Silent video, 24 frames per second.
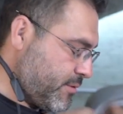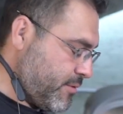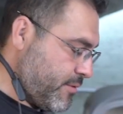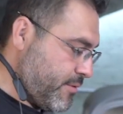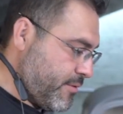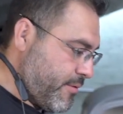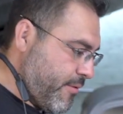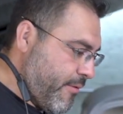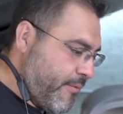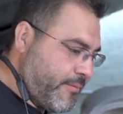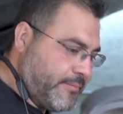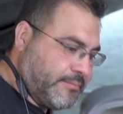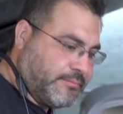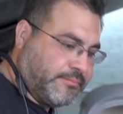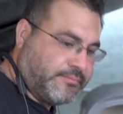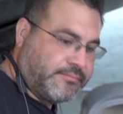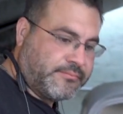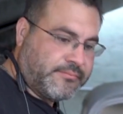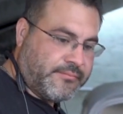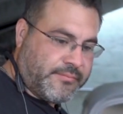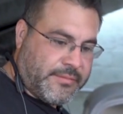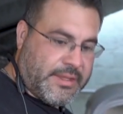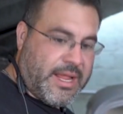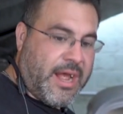So
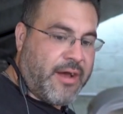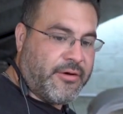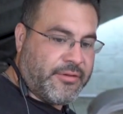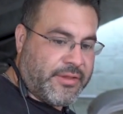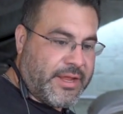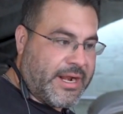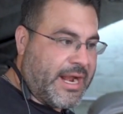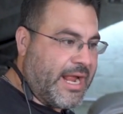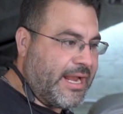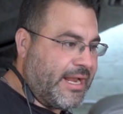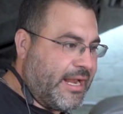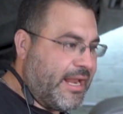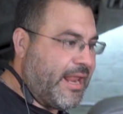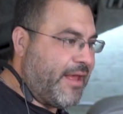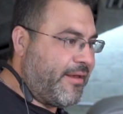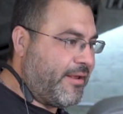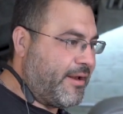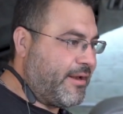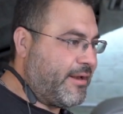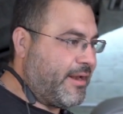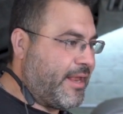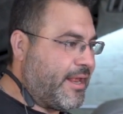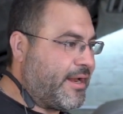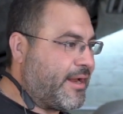now that I
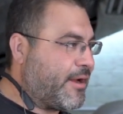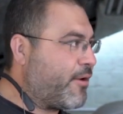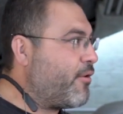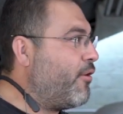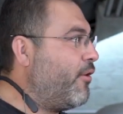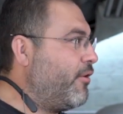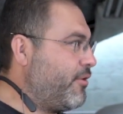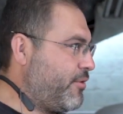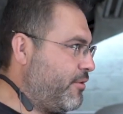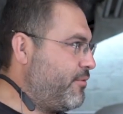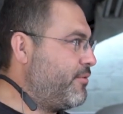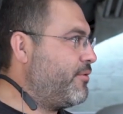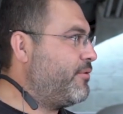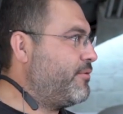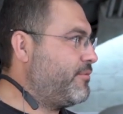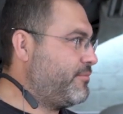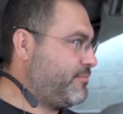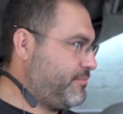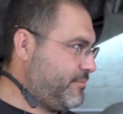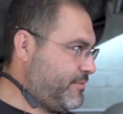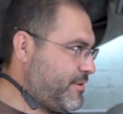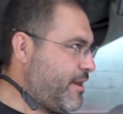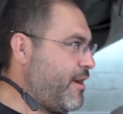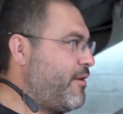let it go, you know
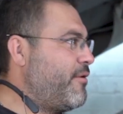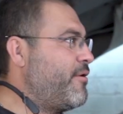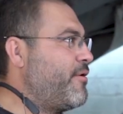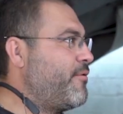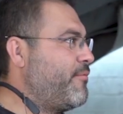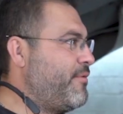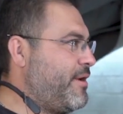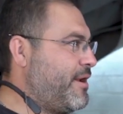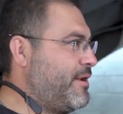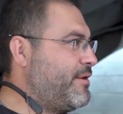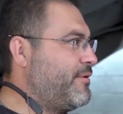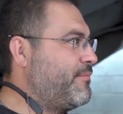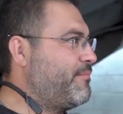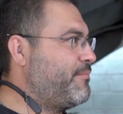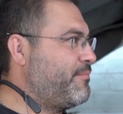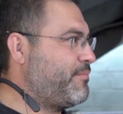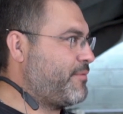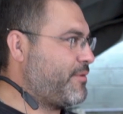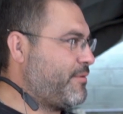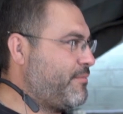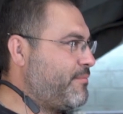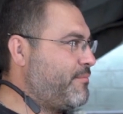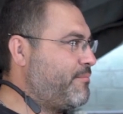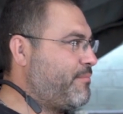how it went
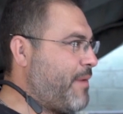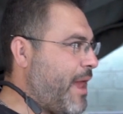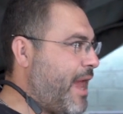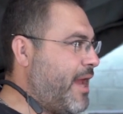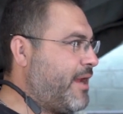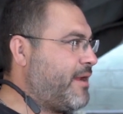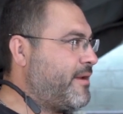back.